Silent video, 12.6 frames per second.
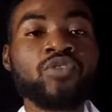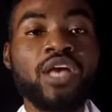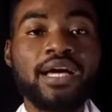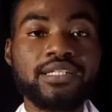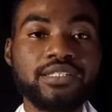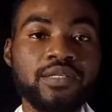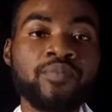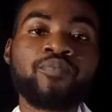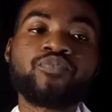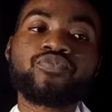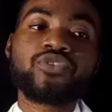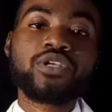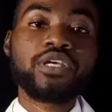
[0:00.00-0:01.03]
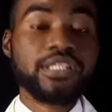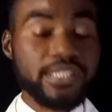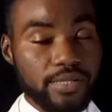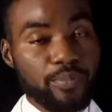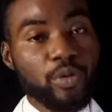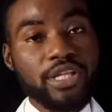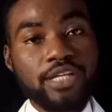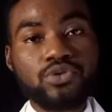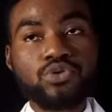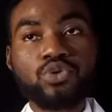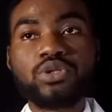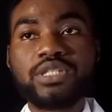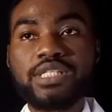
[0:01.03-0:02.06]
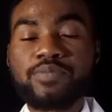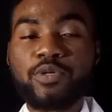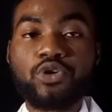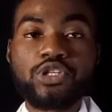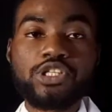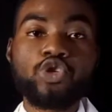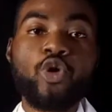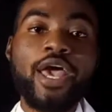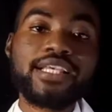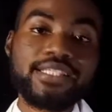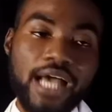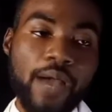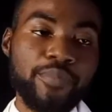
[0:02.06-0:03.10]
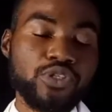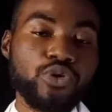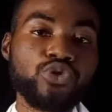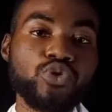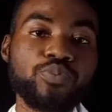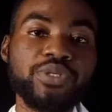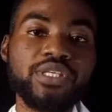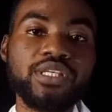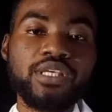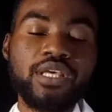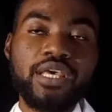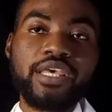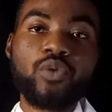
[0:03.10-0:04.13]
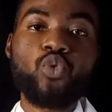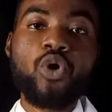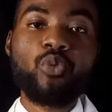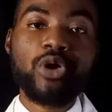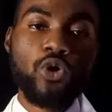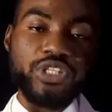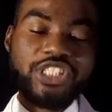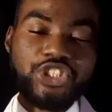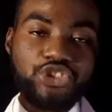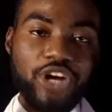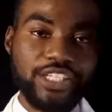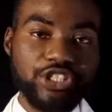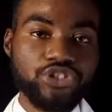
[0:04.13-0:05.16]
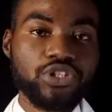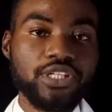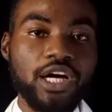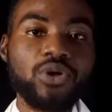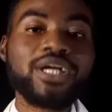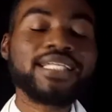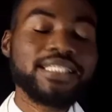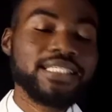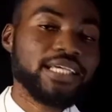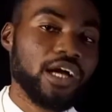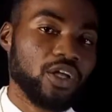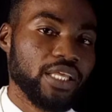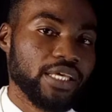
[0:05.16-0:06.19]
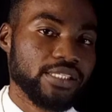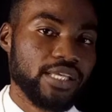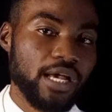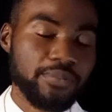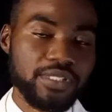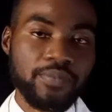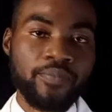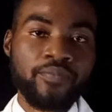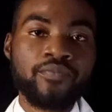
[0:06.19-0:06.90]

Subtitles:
and it's important to know this because your exam is going to be what we call the traditional clinical exams.